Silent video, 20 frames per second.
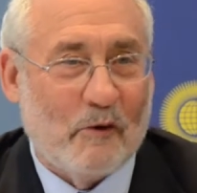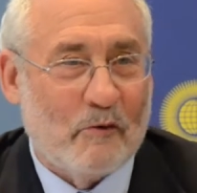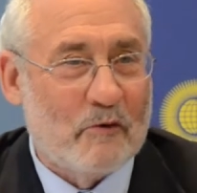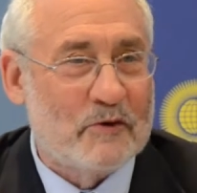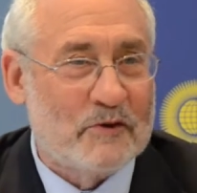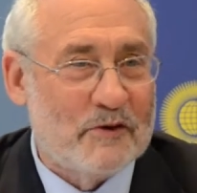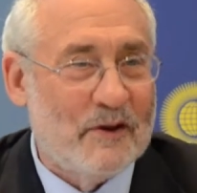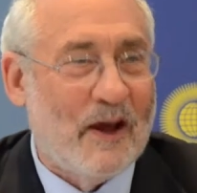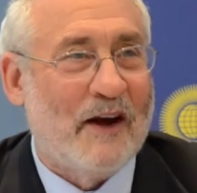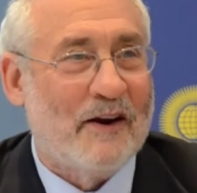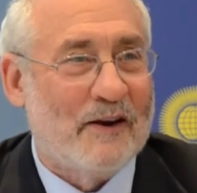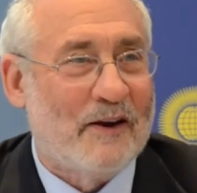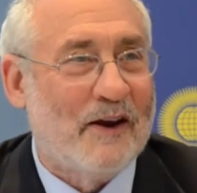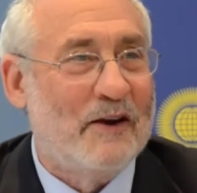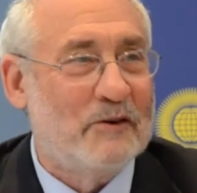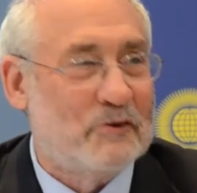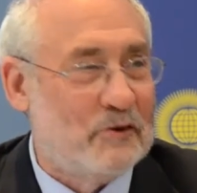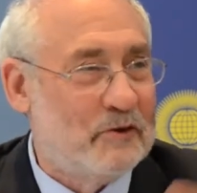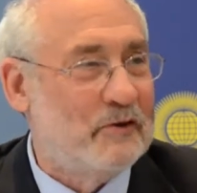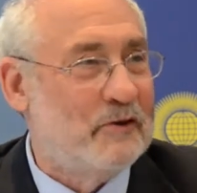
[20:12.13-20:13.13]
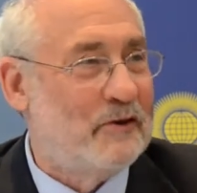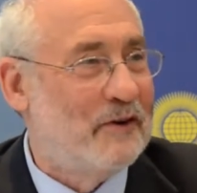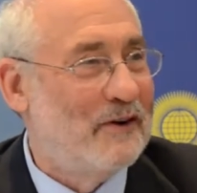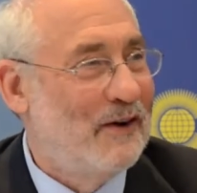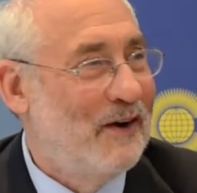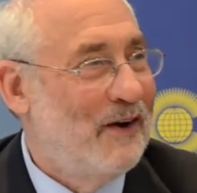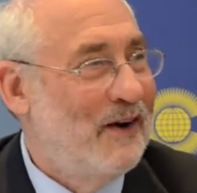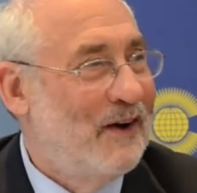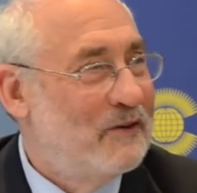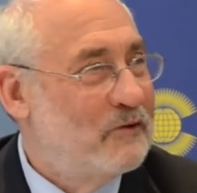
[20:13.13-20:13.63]
this is not occasion to
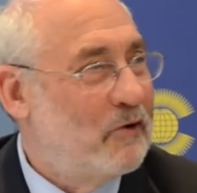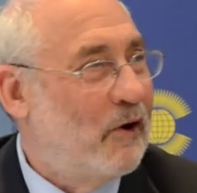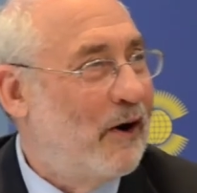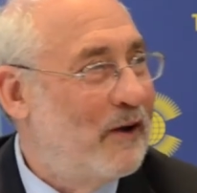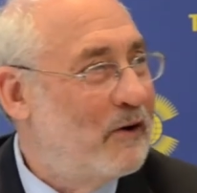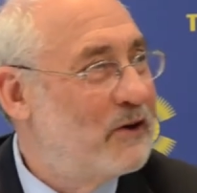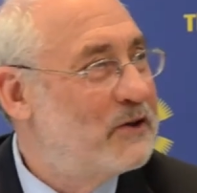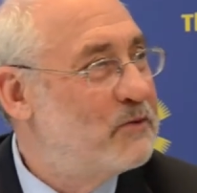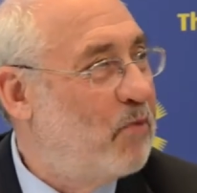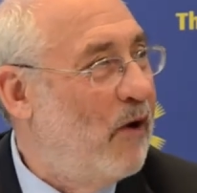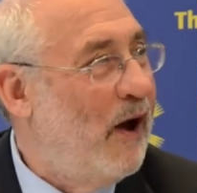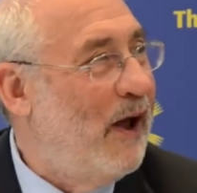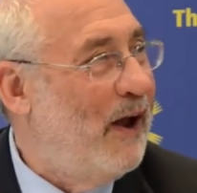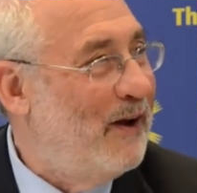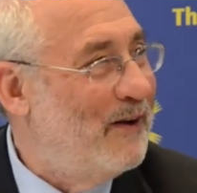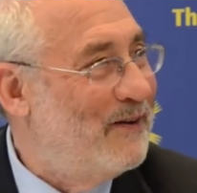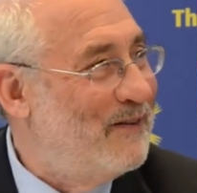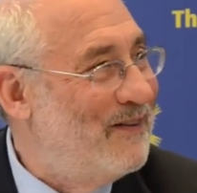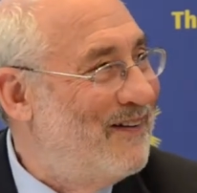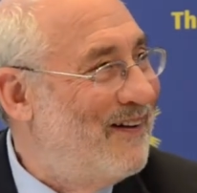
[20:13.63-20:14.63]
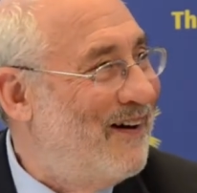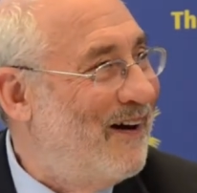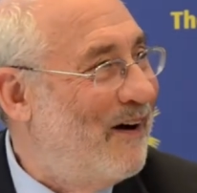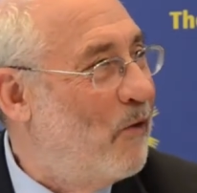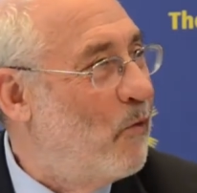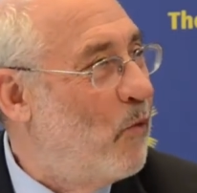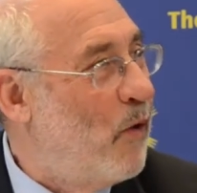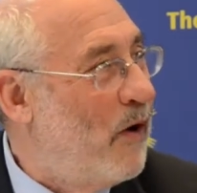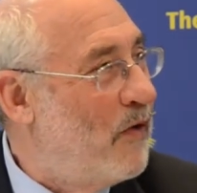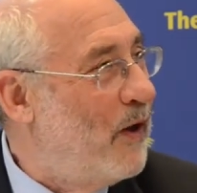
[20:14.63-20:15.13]
try to explain
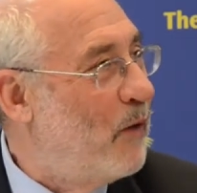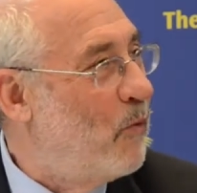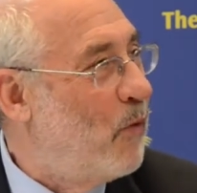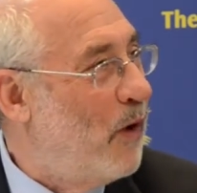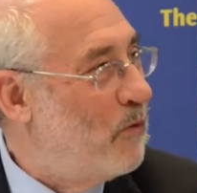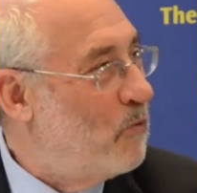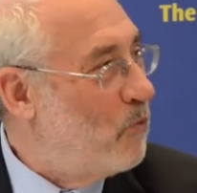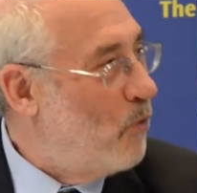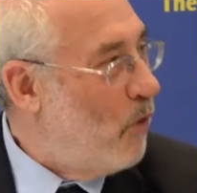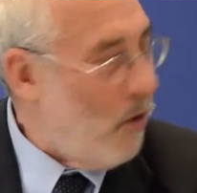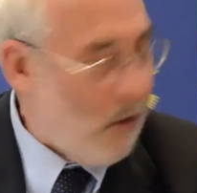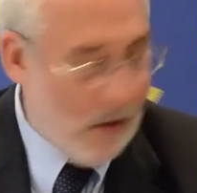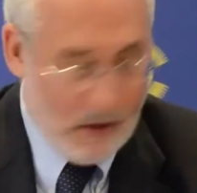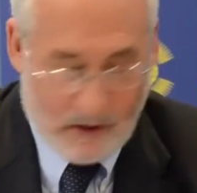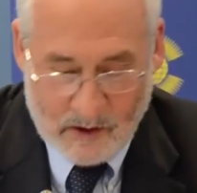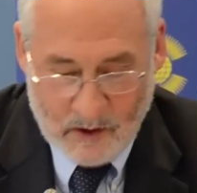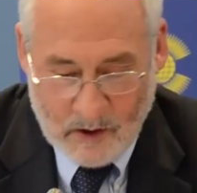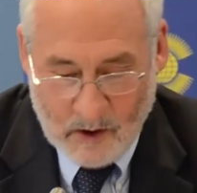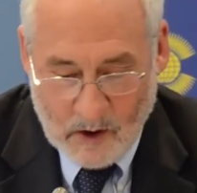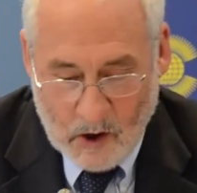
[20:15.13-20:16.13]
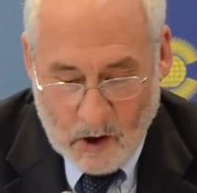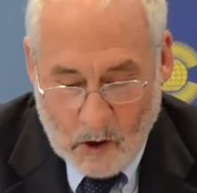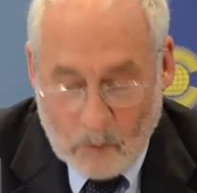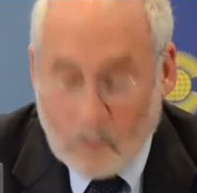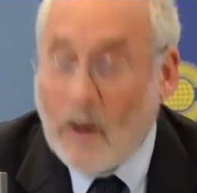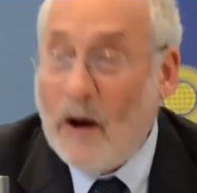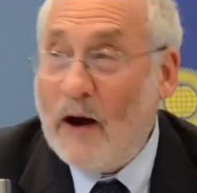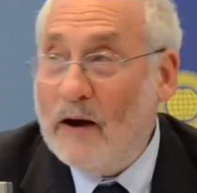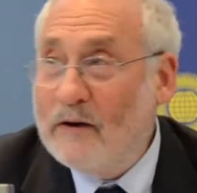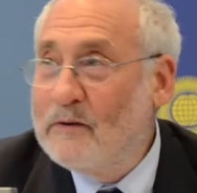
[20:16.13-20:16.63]
where they went wrong.
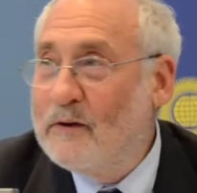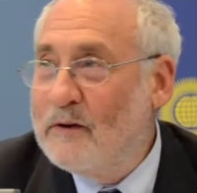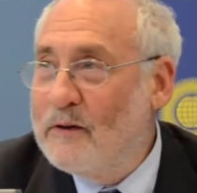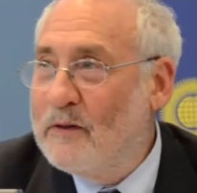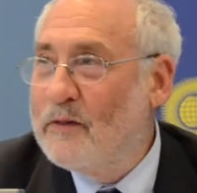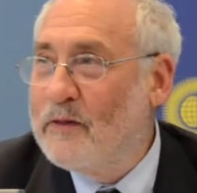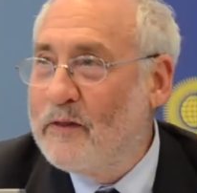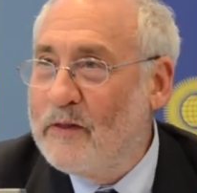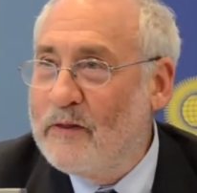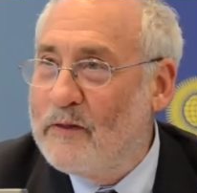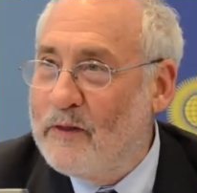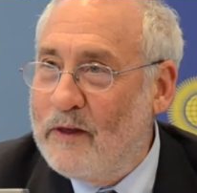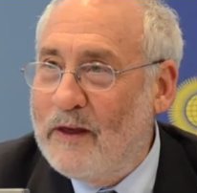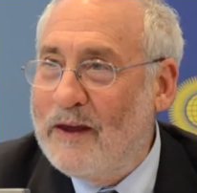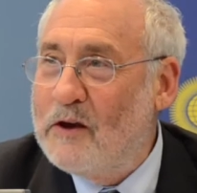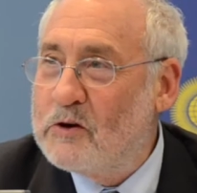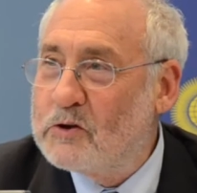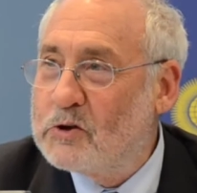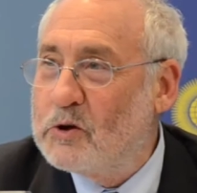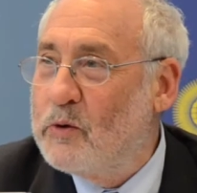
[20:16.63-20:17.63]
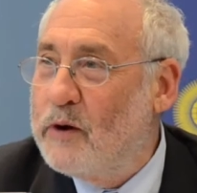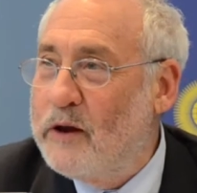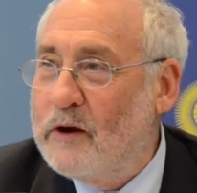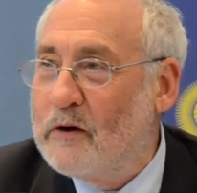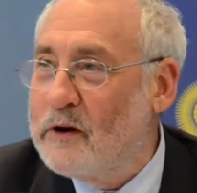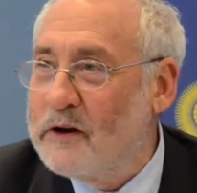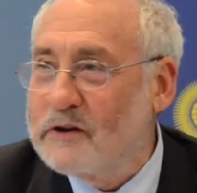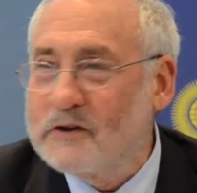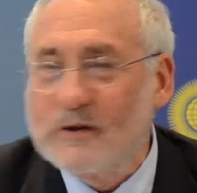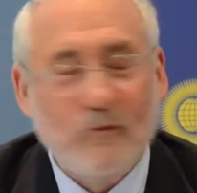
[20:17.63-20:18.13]
But the issue
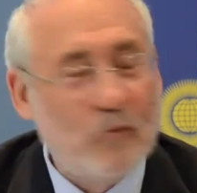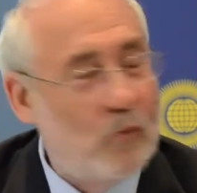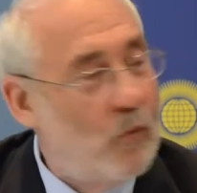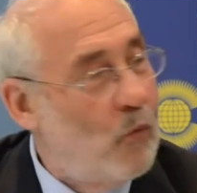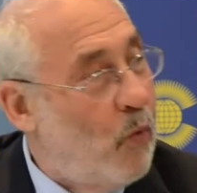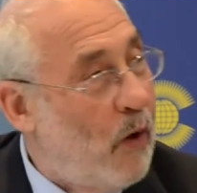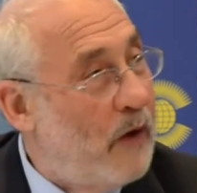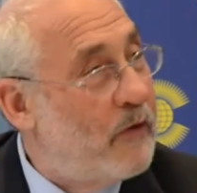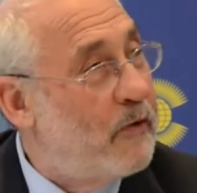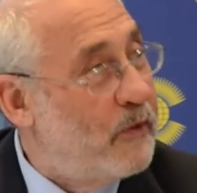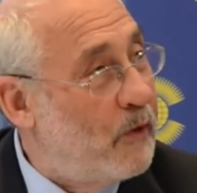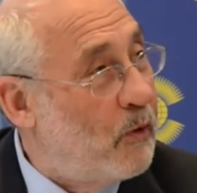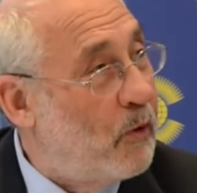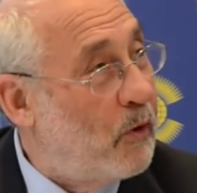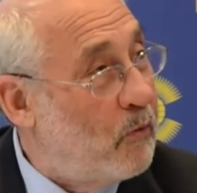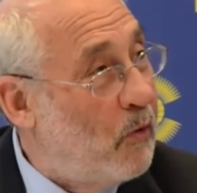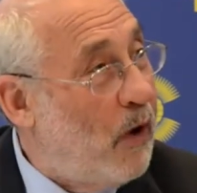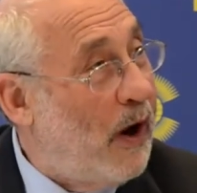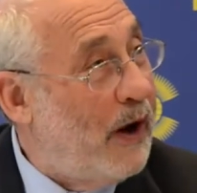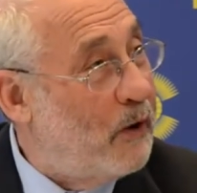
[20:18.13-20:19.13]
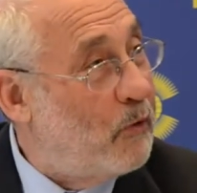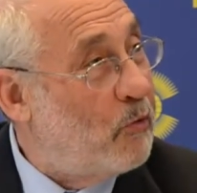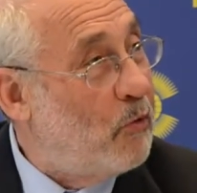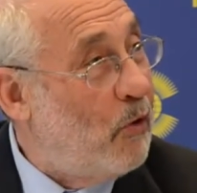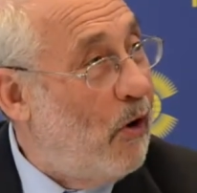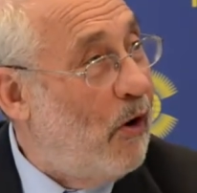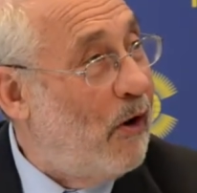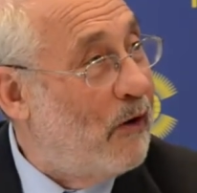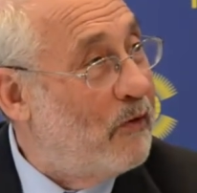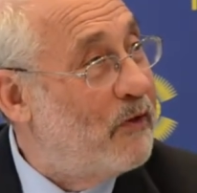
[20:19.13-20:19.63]
here isn't whether they were right or
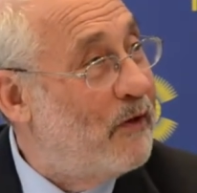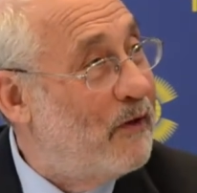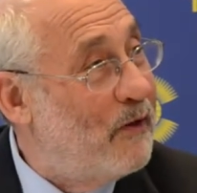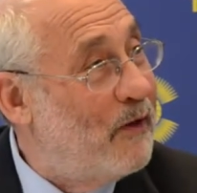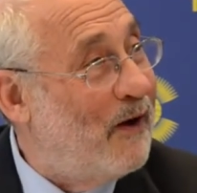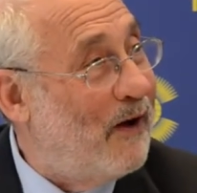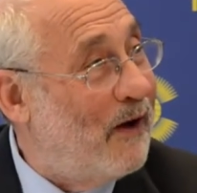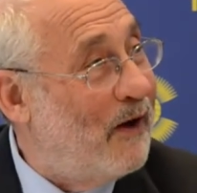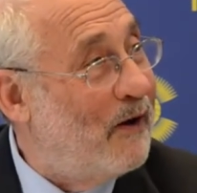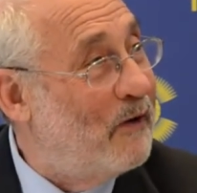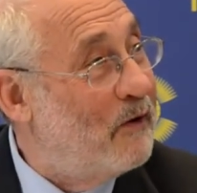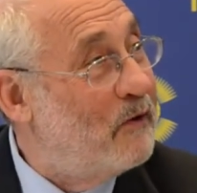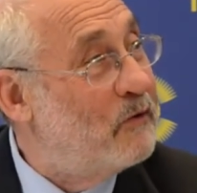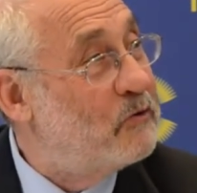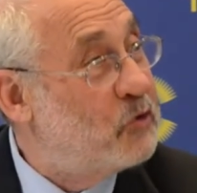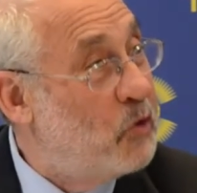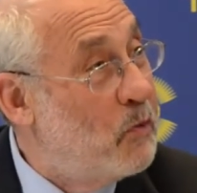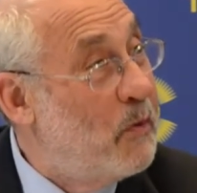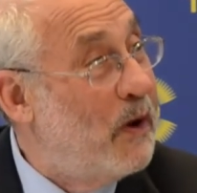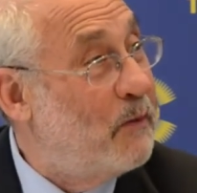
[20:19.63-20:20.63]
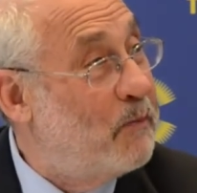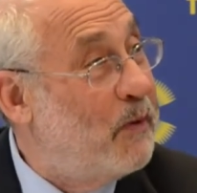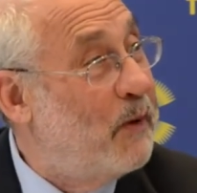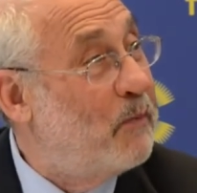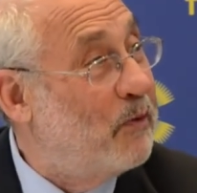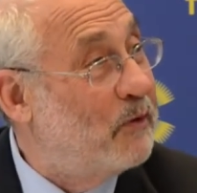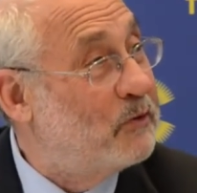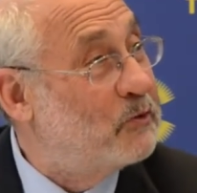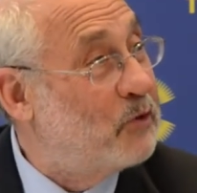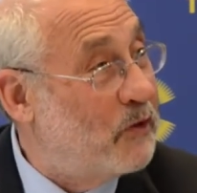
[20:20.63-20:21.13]
wrong. Too many
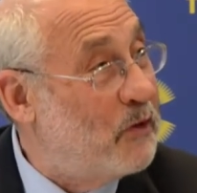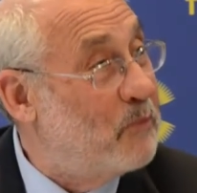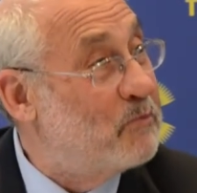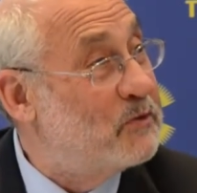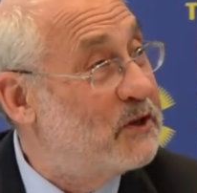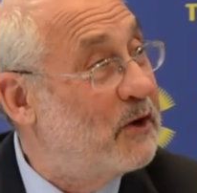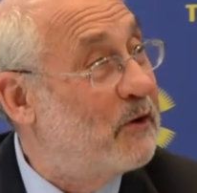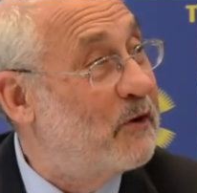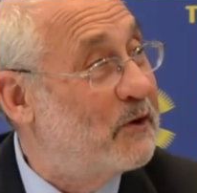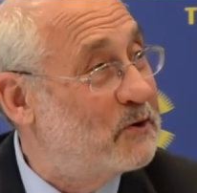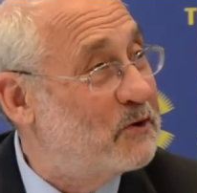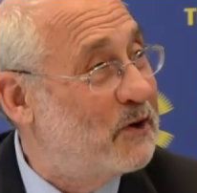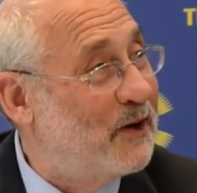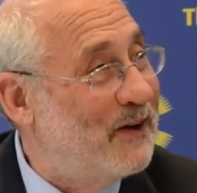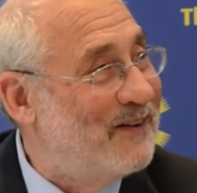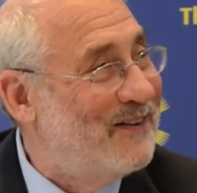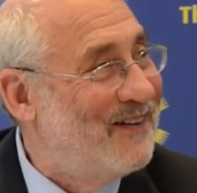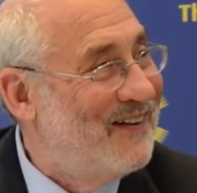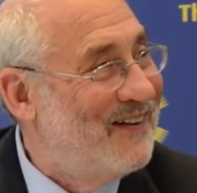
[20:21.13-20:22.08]
people took them seriously.